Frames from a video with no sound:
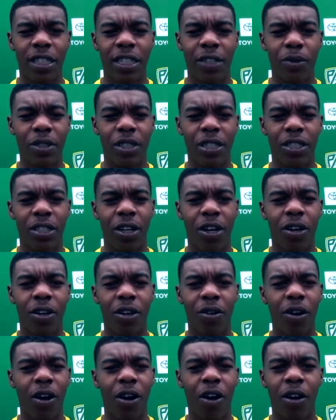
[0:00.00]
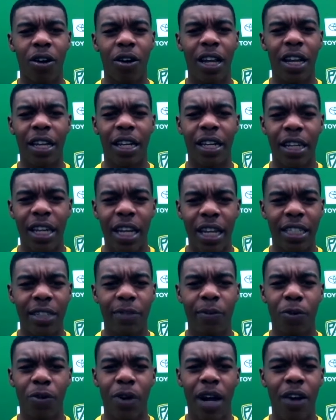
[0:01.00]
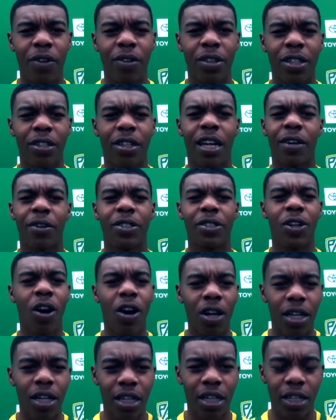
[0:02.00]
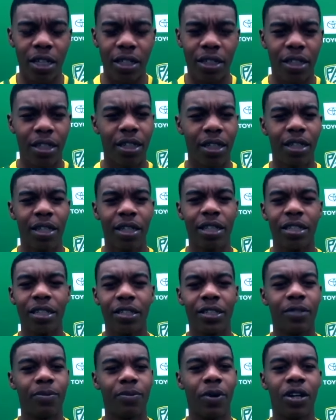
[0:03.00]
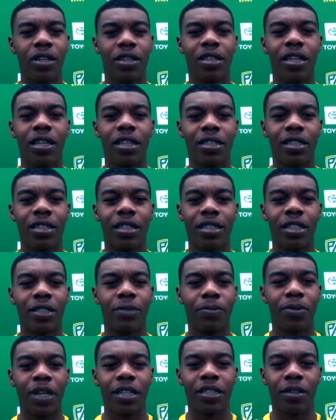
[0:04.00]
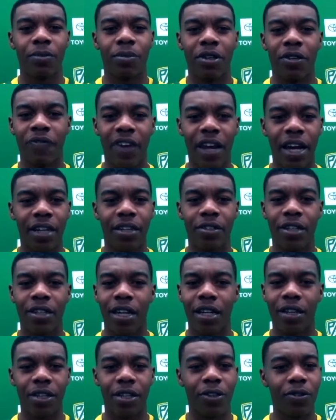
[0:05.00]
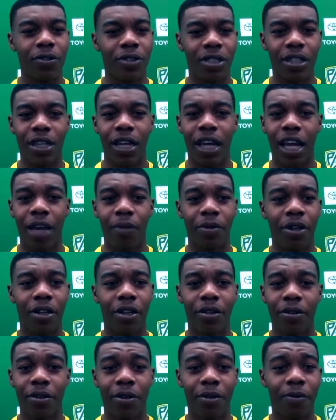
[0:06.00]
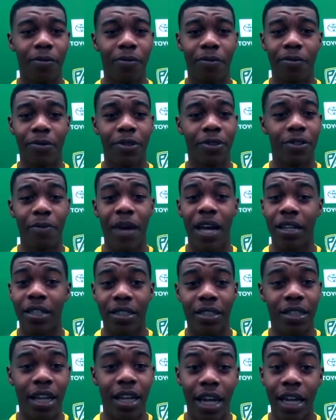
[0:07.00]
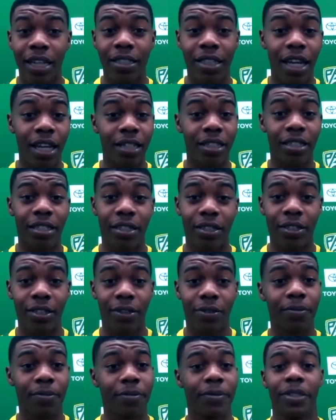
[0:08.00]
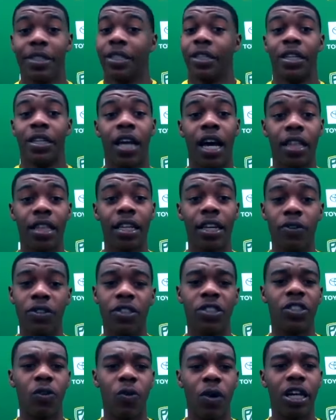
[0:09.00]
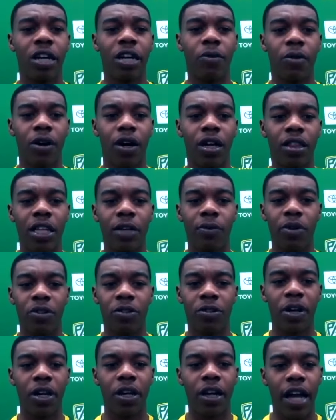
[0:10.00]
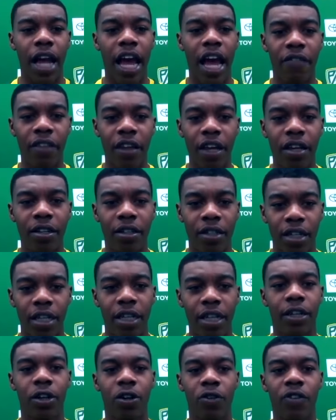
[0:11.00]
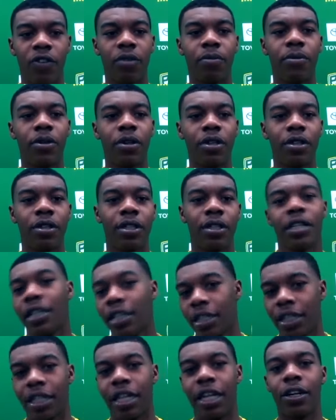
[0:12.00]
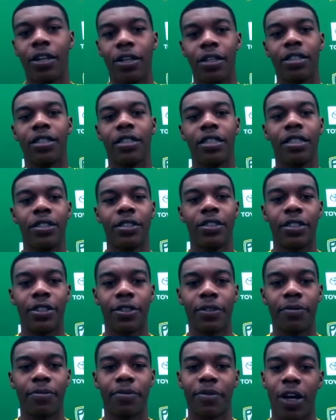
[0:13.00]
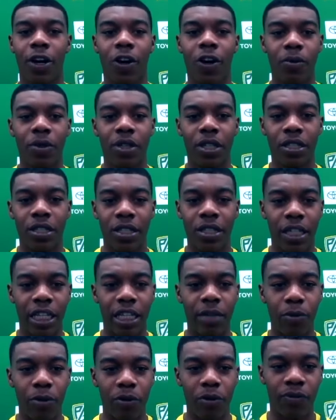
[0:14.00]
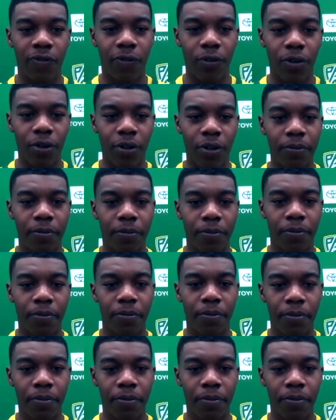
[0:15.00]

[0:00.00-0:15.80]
or anything. We just aren't all, like, connected when we're out there, like, talking and just small things. And it just plays a big factor. Like, Houston came in and smacked us in the ass, honestly. So, I think it was just a wake-up call. I think it was better to have that in November and later in the season. So I hope we can just keep moving forward.